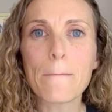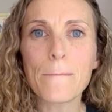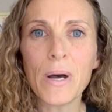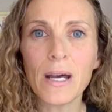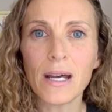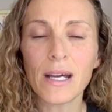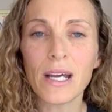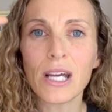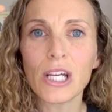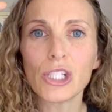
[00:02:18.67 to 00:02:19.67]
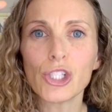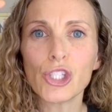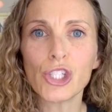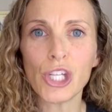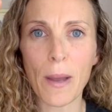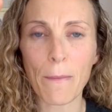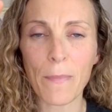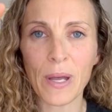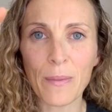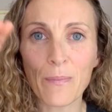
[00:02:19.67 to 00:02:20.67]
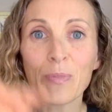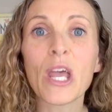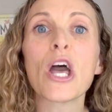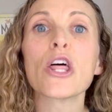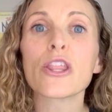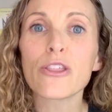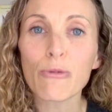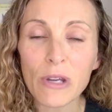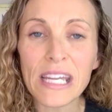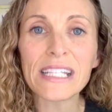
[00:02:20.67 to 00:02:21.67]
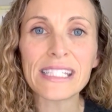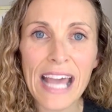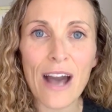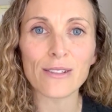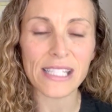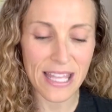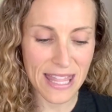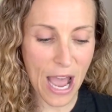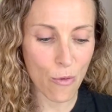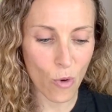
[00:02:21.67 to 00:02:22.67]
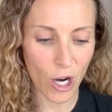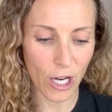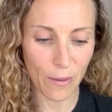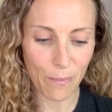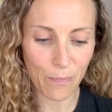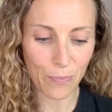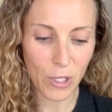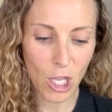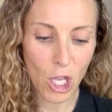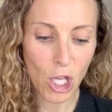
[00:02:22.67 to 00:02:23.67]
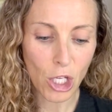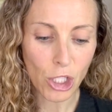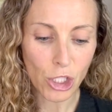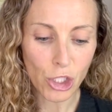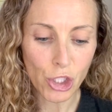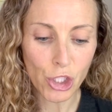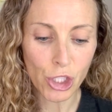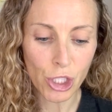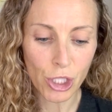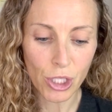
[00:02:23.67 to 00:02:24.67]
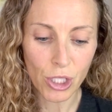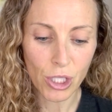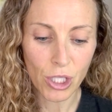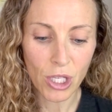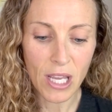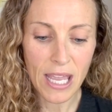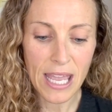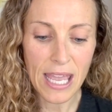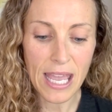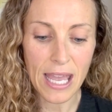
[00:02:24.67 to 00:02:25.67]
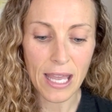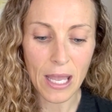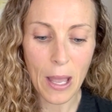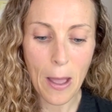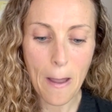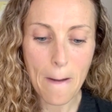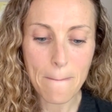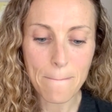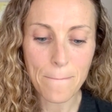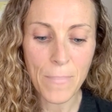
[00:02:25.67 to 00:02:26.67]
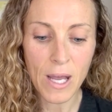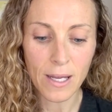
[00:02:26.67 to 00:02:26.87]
p, chip. 3 sounds in that word. Ch, I, p,